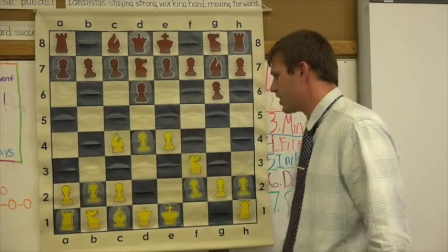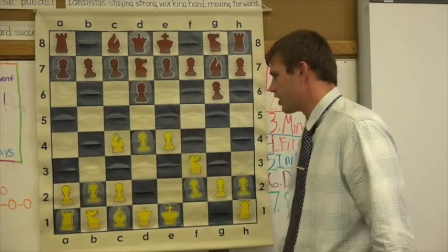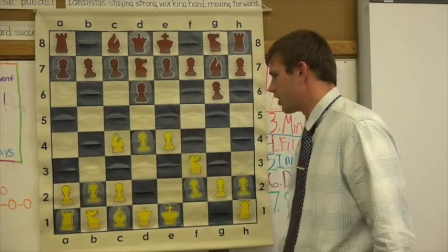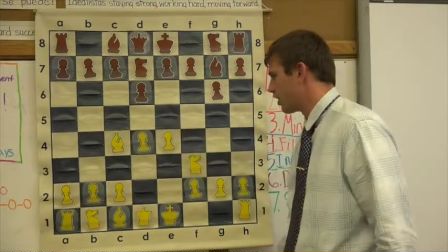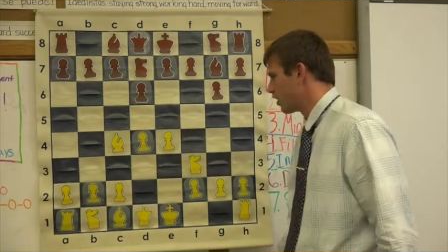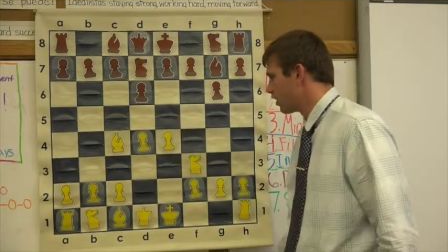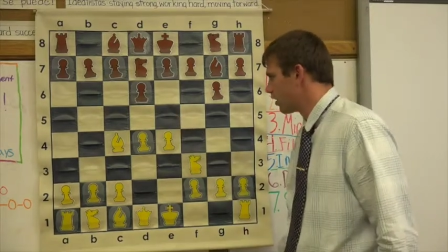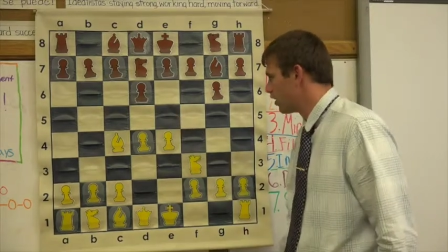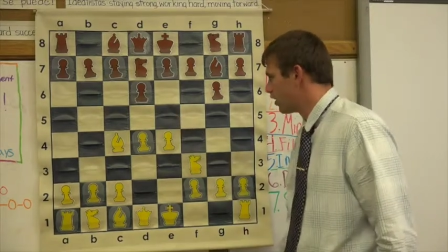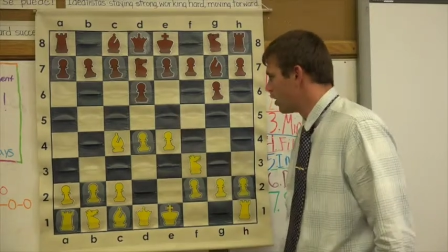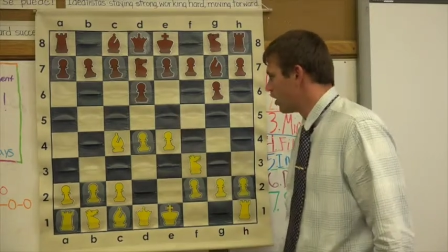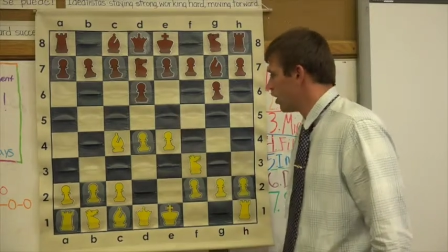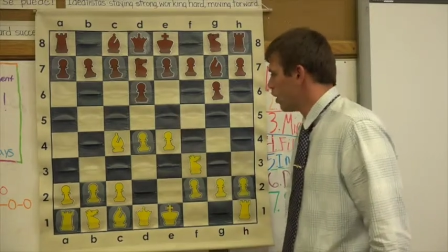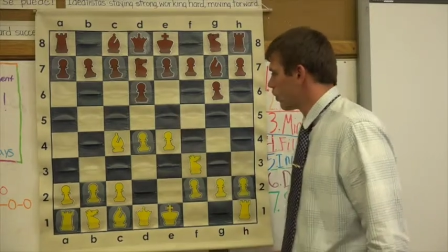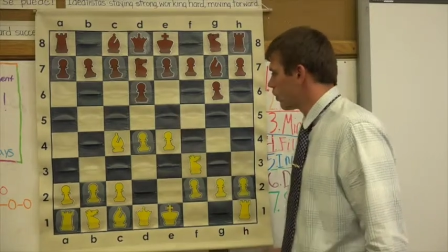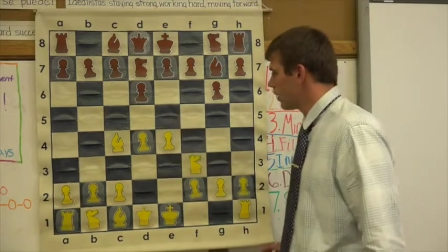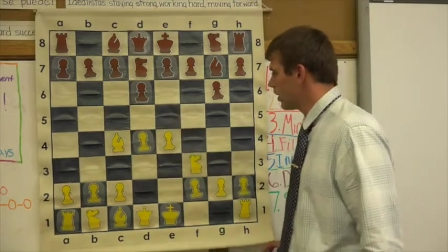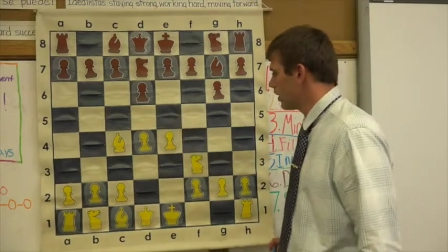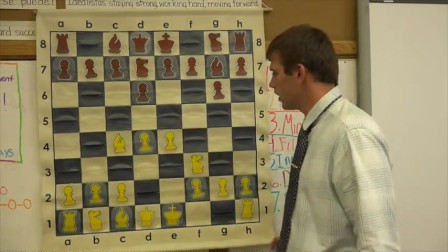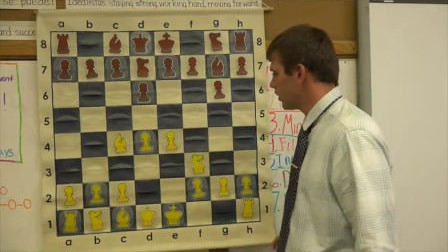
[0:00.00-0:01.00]
here,
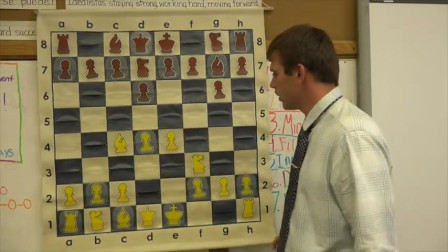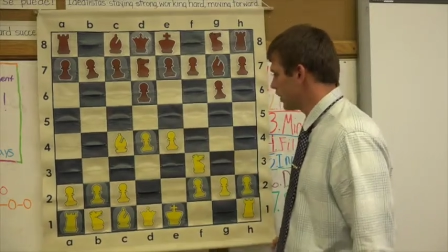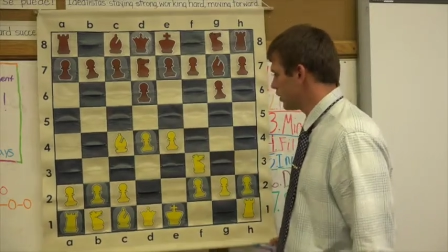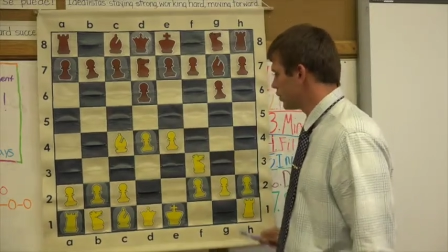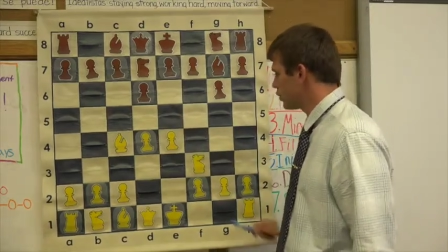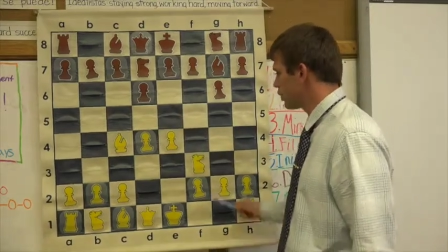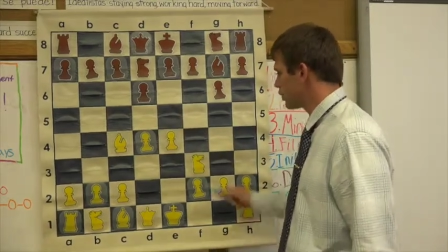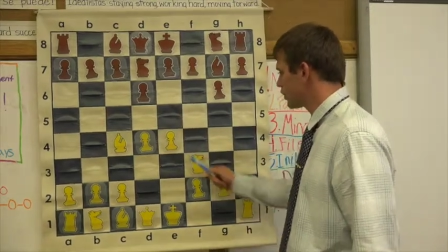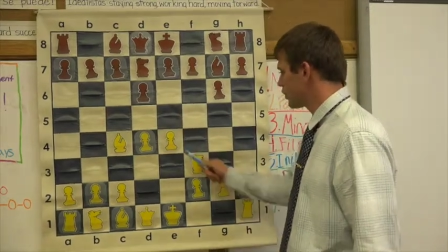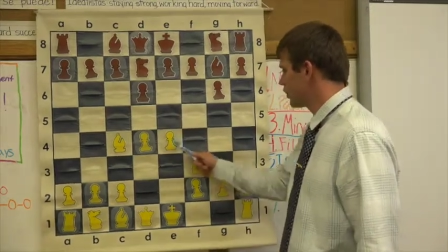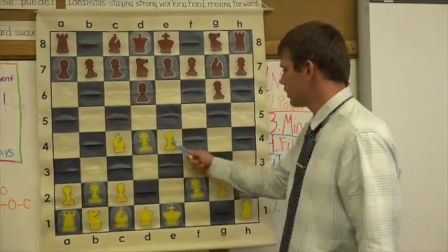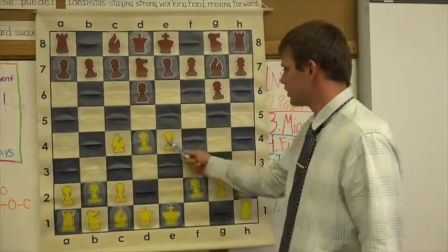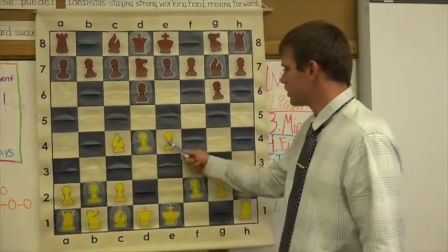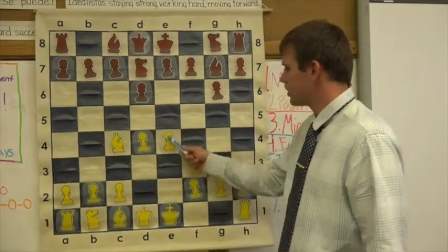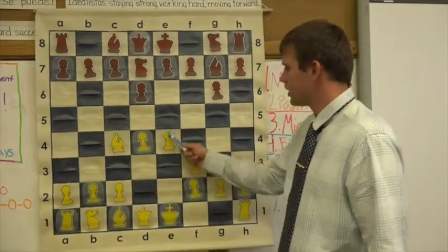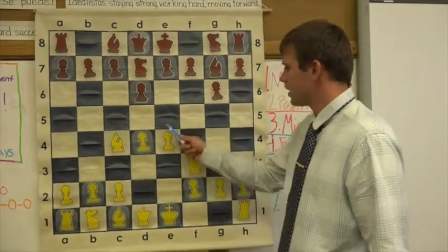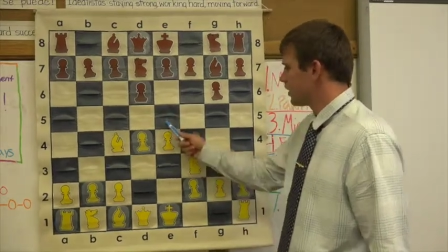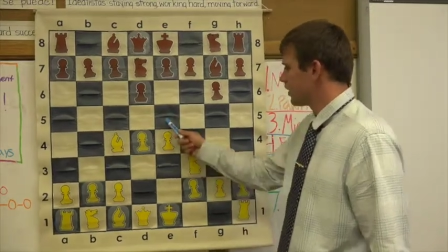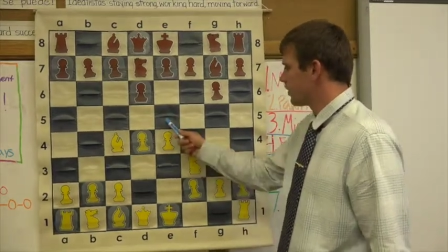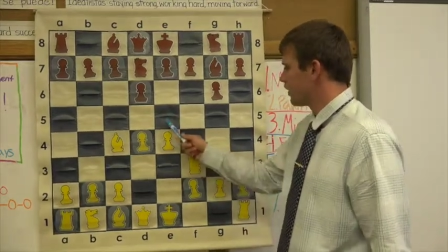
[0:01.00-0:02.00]
let's just
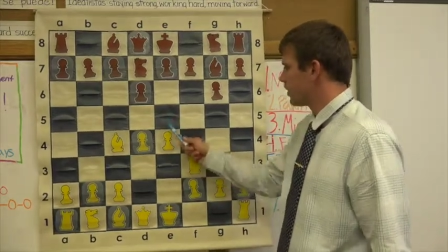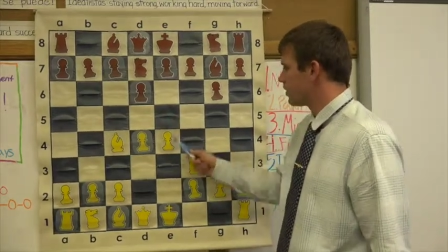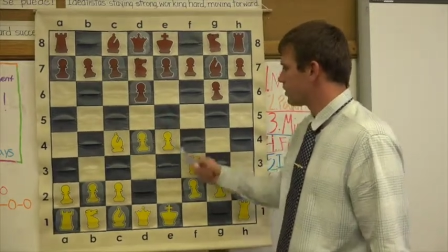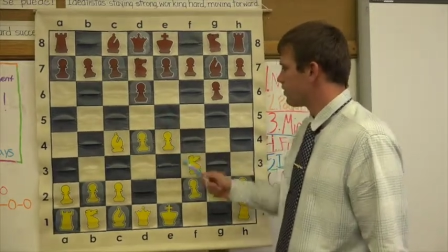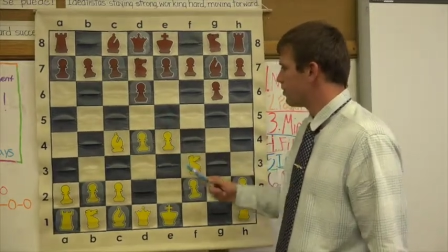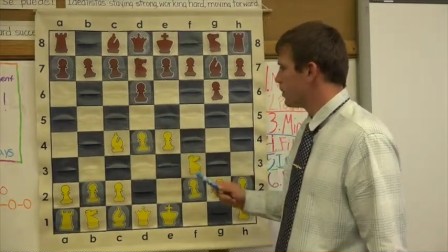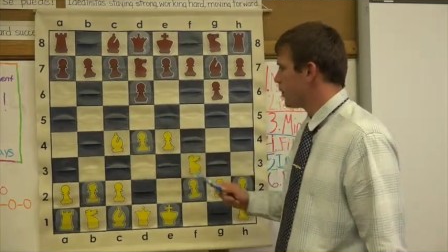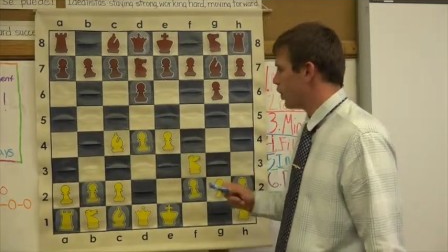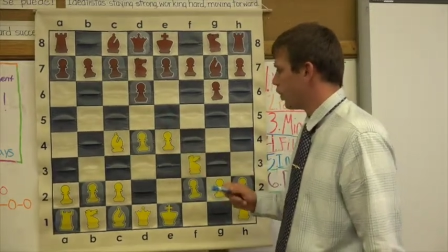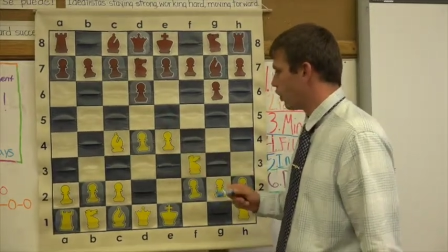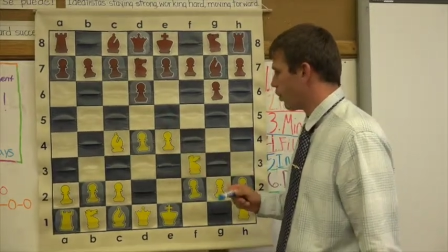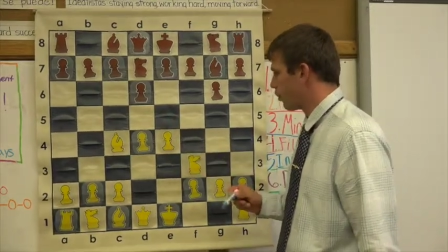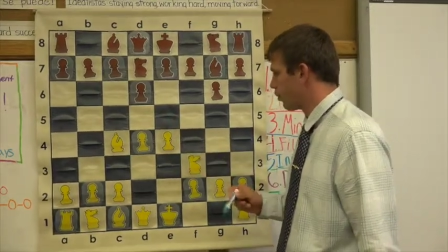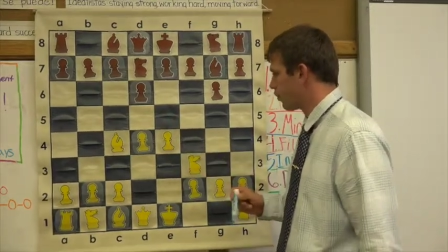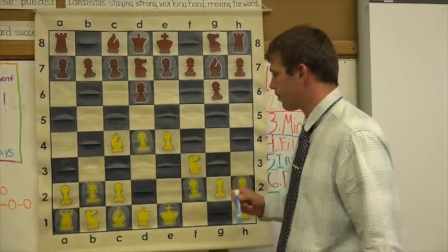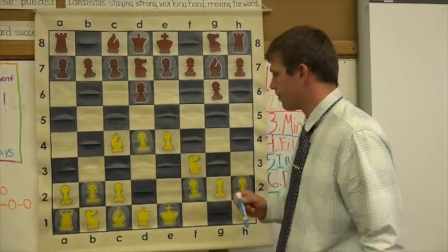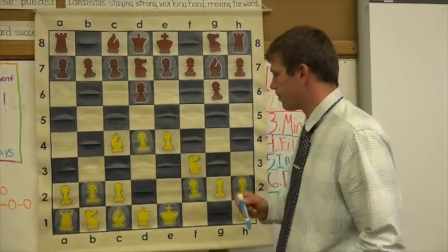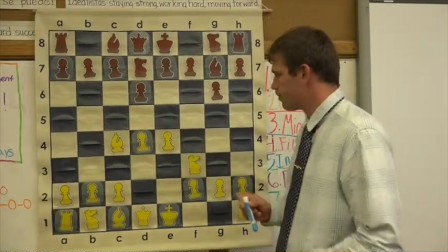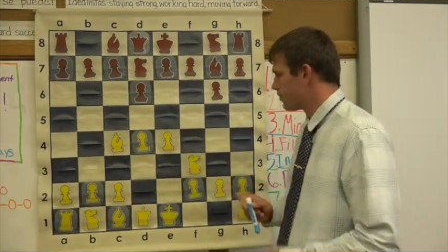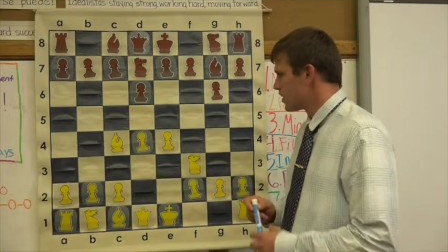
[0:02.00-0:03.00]
consider this
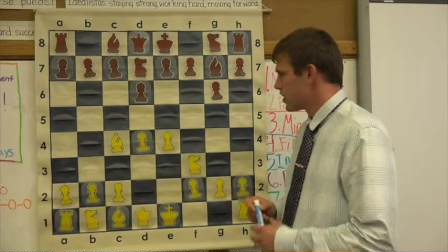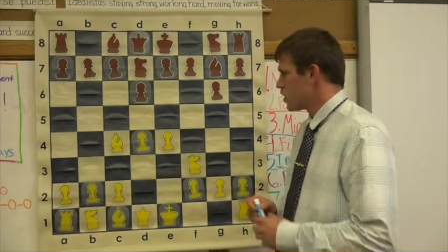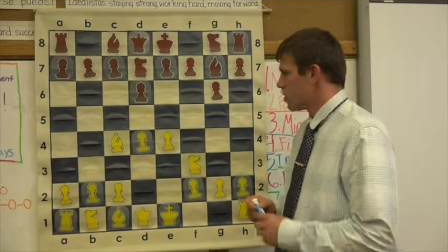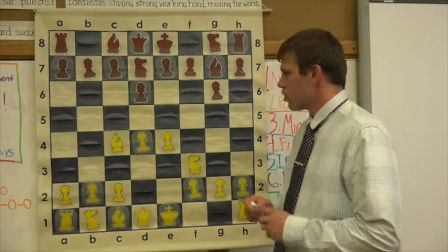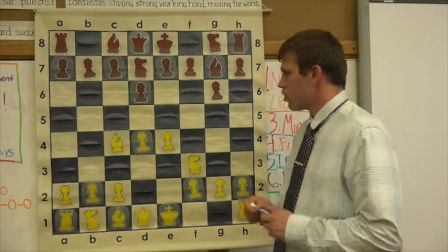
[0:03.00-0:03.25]
move.